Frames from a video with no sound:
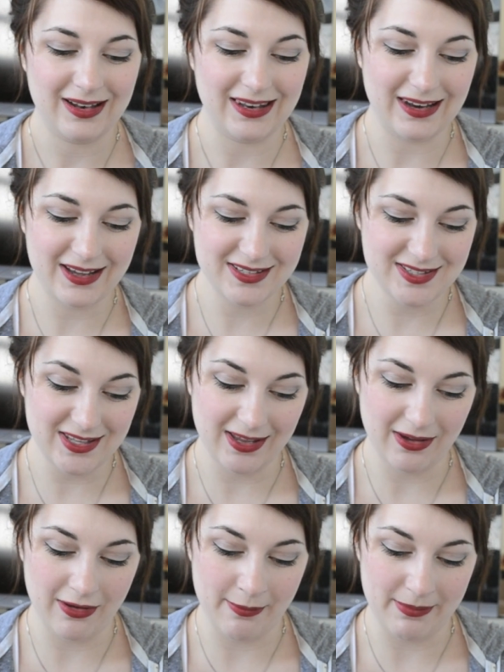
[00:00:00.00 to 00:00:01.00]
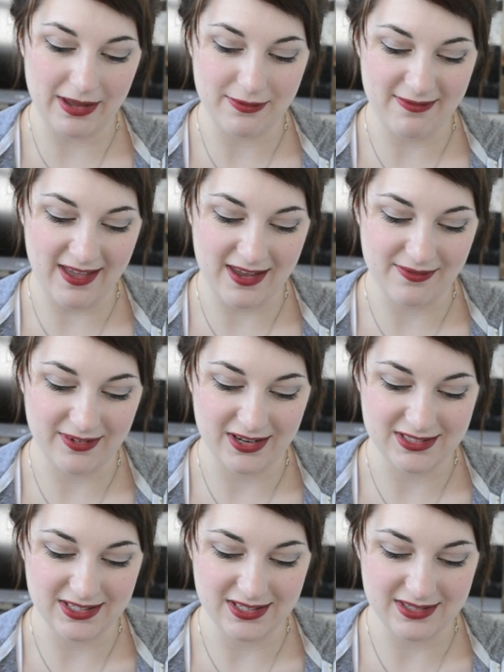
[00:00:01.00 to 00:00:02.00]
Last thing on my
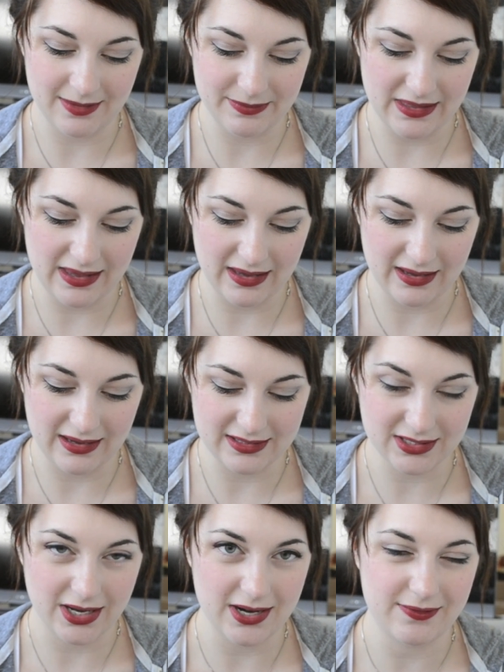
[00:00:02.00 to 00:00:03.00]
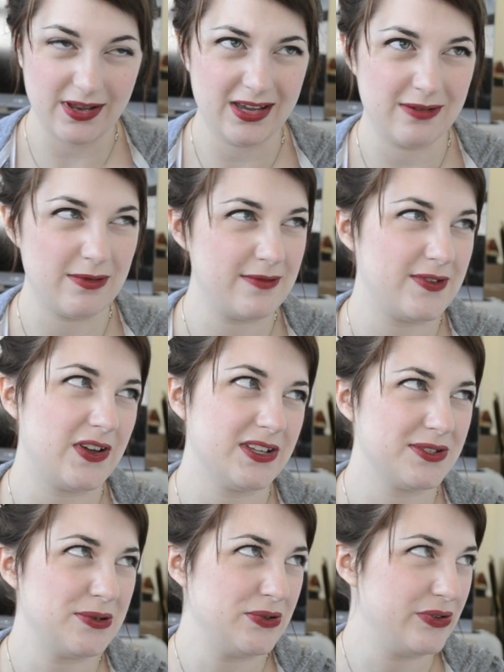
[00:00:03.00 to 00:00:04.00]
favourites is something, it's kind of like a
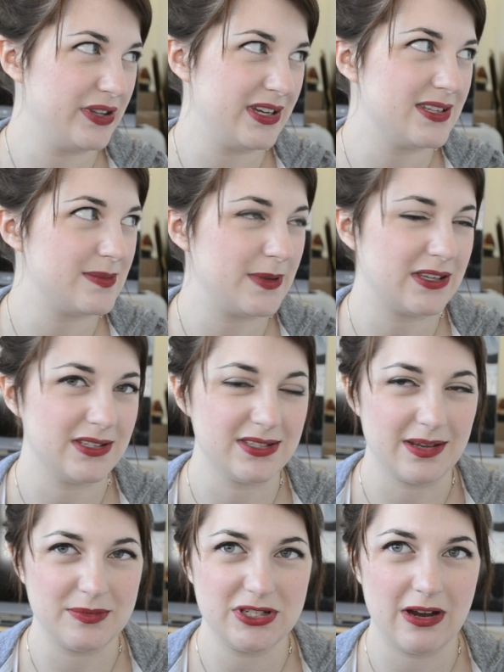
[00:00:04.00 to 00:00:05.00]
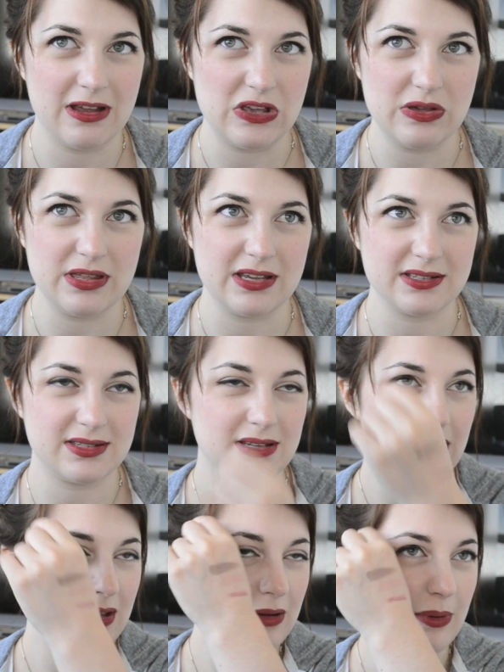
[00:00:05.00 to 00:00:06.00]
reverse haul this, because I'm showing you things,
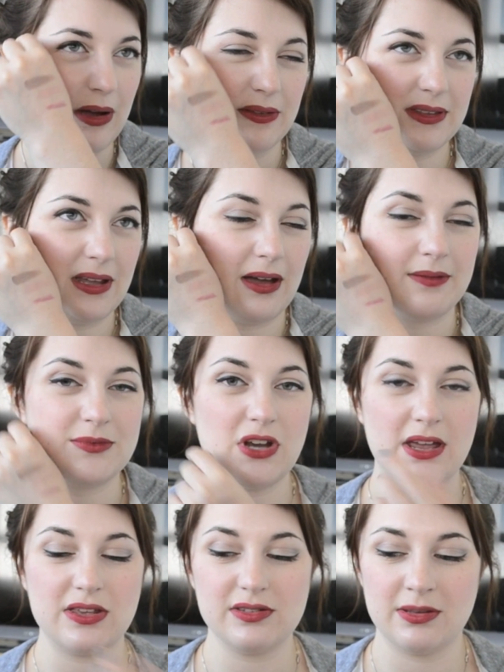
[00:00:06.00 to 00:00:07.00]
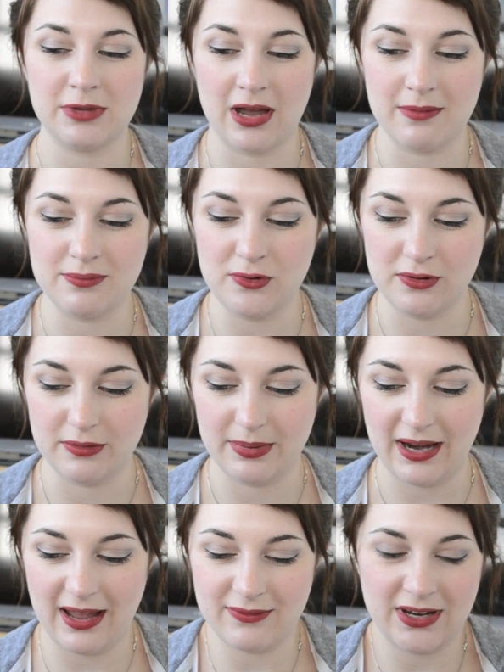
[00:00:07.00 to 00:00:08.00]
well, I'm showing you something I bought
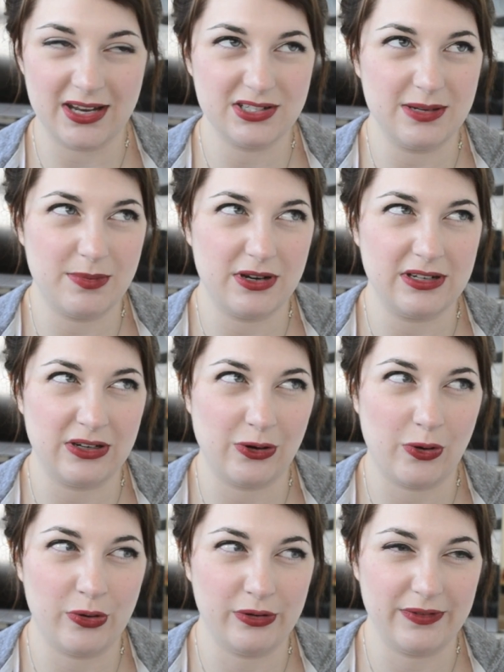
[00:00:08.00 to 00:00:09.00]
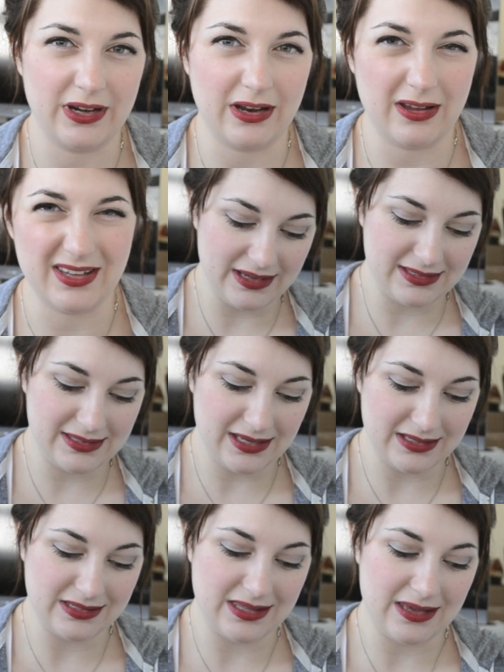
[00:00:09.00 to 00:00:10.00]
but I haven't actually put it in a haul video yet. This
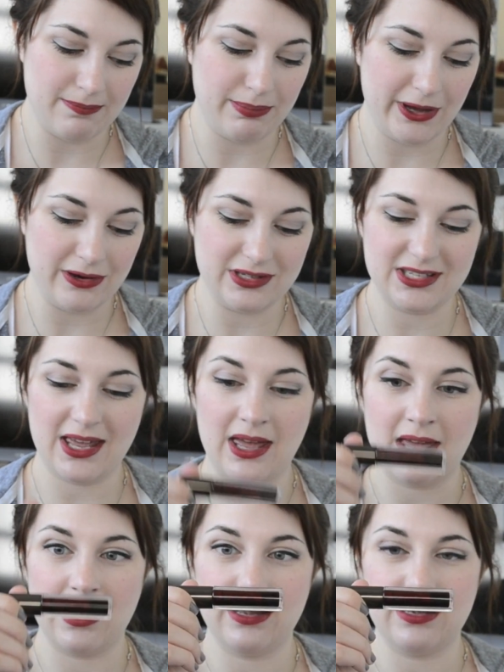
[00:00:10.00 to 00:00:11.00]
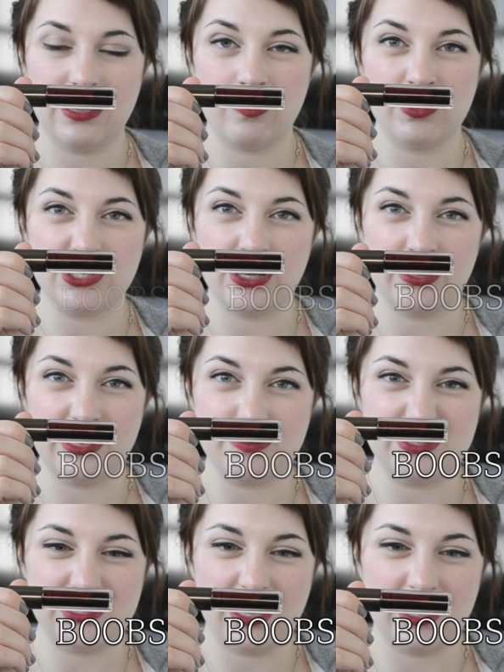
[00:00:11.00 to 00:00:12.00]
is the Beauté Liqui-Gel lip
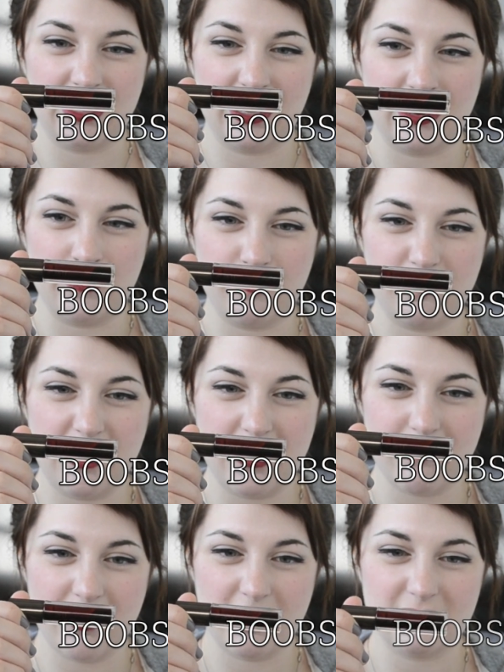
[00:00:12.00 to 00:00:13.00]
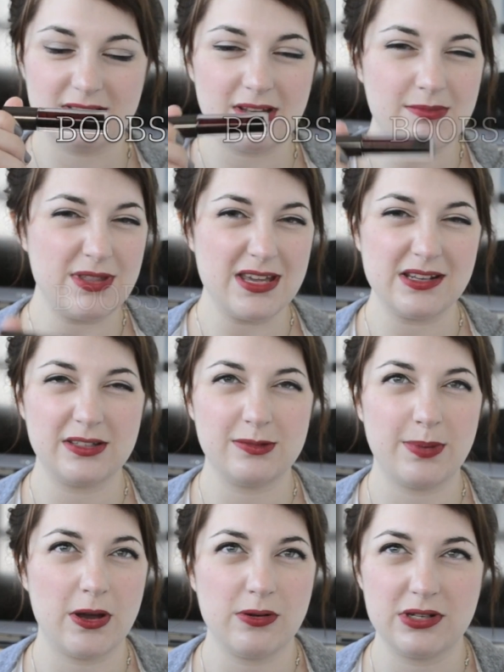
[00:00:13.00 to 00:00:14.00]
stain in Fever. Something
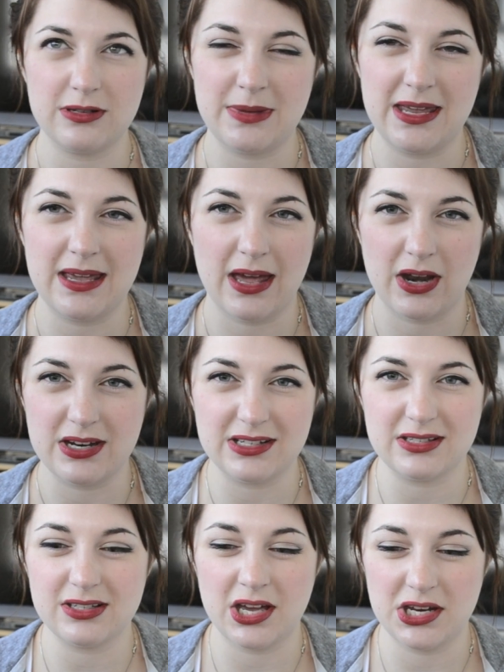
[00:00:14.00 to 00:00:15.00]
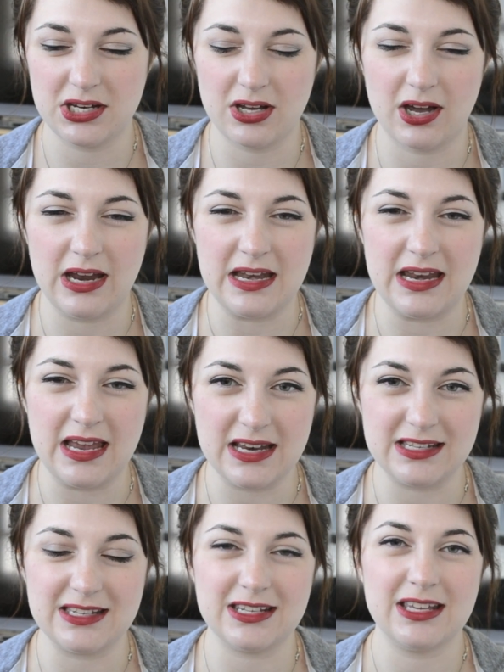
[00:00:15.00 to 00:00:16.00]
spoke to me and I decided I
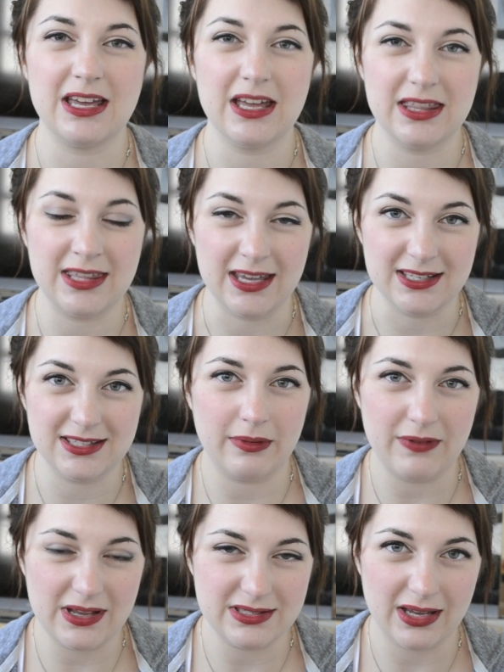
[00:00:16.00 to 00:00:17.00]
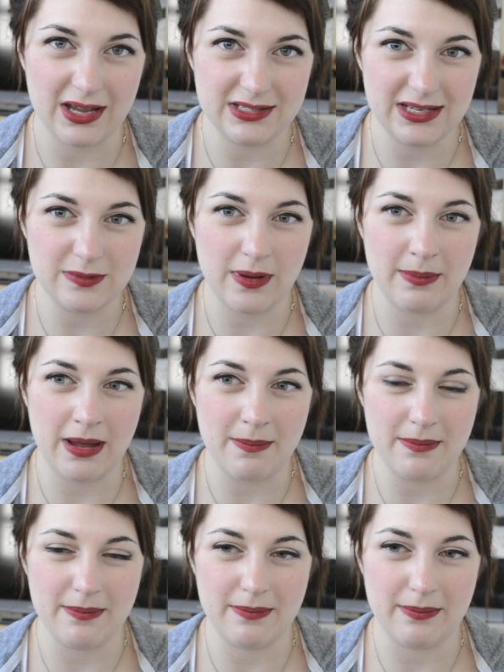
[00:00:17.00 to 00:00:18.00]
needed this. The first thing I did when my
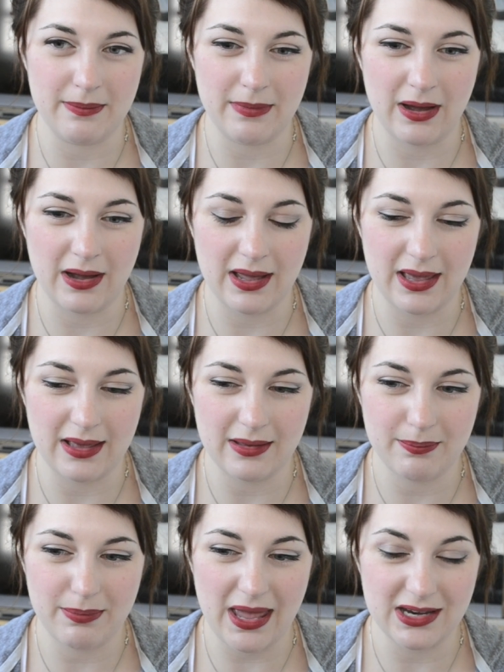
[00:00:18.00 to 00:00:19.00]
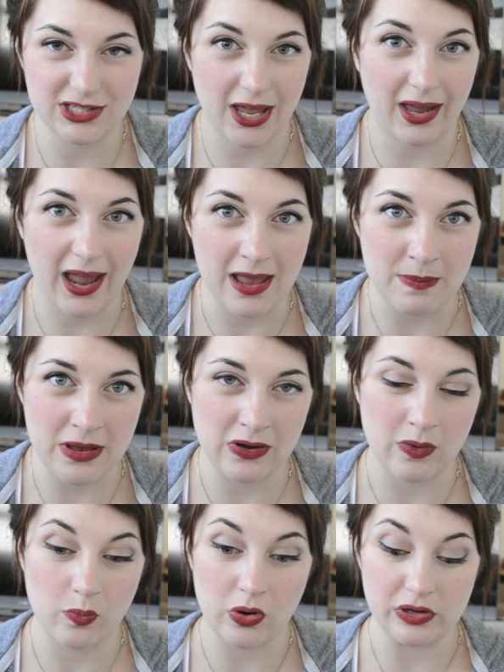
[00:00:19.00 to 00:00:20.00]
my paycheck came in
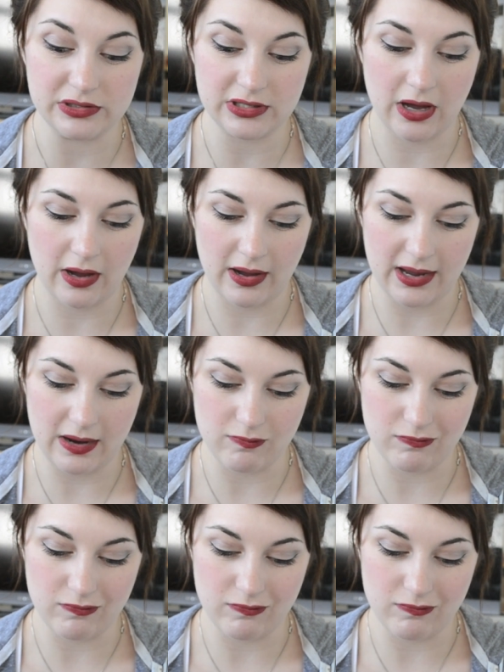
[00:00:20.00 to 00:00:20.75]
was I